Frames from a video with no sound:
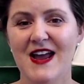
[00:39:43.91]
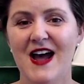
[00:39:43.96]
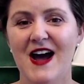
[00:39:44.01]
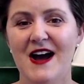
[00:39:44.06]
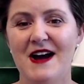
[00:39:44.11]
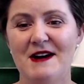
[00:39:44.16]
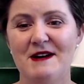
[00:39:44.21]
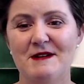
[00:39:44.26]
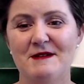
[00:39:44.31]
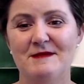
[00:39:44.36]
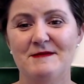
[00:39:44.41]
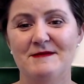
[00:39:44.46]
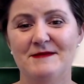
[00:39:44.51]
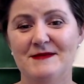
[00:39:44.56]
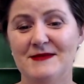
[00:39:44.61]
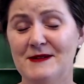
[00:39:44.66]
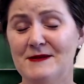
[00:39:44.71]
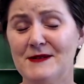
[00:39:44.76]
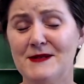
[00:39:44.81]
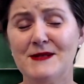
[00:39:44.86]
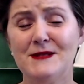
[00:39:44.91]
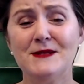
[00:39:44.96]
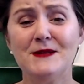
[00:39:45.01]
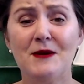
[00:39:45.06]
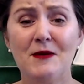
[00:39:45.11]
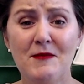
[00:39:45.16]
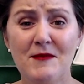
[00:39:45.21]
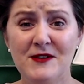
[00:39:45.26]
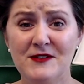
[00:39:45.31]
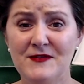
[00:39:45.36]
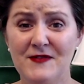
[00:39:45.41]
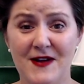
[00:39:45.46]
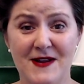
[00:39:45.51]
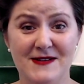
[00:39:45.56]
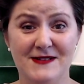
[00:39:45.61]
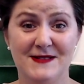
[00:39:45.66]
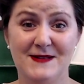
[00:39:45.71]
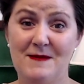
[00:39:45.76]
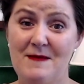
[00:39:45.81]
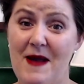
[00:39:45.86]
It was so much fun.
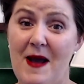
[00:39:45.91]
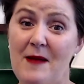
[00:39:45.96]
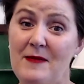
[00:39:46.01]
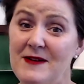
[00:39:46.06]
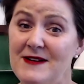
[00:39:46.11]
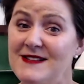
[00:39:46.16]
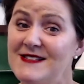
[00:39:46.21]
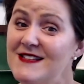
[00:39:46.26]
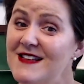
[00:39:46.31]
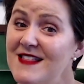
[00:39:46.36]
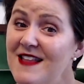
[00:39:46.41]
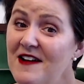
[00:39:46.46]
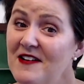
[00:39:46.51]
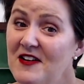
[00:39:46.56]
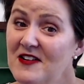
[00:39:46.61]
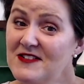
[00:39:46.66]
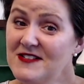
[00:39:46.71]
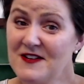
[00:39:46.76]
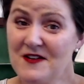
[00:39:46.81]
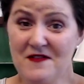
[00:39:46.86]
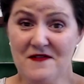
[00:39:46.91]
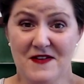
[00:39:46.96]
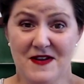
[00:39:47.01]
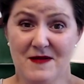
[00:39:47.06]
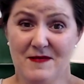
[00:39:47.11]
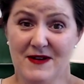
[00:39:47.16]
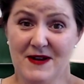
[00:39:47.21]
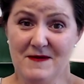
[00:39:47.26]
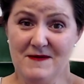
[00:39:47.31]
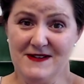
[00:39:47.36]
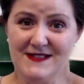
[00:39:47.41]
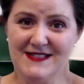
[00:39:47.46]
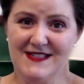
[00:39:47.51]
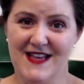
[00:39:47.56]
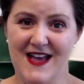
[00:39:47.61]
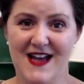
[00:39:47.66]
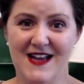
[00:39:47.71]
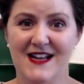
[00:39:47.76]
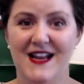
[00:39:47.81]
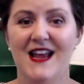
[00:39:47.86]
So I'm happy to send that also if anybody wants
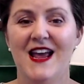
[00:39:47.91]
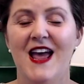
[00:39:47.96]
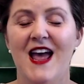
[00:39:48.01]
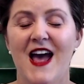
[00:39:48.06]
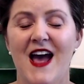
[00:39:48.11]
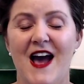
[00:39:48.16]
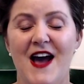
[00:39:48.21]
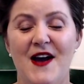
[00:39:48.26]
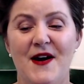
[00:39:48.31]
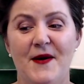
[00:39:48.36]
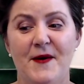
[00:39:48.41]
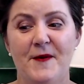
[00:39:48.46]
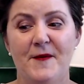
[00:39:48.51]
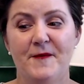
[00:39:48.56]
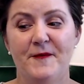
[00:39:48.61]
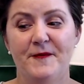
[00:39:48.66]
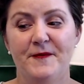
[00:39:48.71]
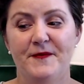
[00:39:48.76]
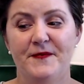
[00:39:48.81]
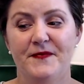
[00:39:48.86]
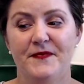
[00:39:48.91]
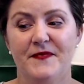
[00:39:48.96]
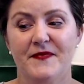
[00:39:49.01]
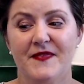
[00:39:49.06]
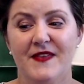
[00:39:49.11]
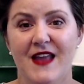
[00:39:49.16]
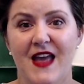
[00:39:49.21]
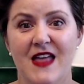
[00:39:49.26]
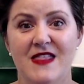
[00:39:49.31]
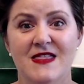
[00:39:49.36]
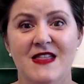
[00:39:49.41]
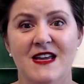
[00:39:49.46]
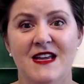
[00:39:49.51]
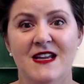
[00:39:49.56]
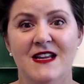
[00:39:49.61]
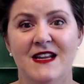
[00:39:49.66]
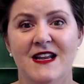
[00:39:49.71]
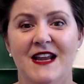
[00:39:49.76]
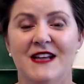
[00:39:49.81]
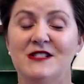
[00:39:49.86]
that.
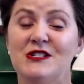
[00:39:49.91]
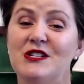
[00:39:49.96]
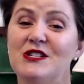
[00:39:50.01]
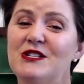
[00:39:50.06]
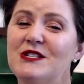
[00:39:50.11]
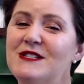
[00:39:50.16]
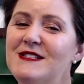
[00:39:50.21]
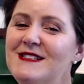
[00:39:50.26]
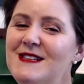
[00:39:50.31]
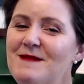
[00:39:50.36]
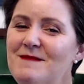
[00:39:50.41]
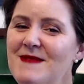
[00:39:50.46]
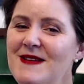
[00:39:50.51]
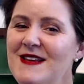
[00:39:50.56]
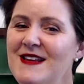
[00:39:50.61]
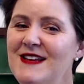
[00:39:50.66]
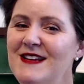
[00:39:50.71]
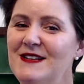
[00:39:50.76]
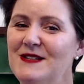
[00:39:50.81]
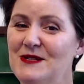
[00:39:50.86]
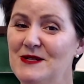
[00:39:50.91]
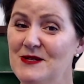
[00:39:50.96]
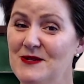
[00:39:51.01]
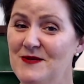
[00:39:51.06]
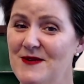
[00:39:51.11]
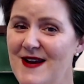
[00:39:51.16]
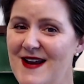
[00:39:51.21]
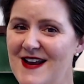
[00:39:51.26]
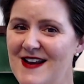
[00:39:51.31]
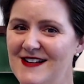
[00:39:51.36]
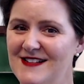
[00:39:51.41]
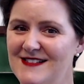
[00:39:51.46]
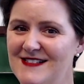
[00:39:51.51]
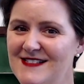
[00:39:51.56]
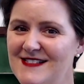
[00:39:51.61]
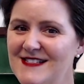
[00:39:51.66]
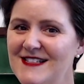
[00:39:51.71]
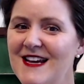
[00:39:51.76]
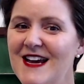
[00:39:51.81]
And she just sent me charades.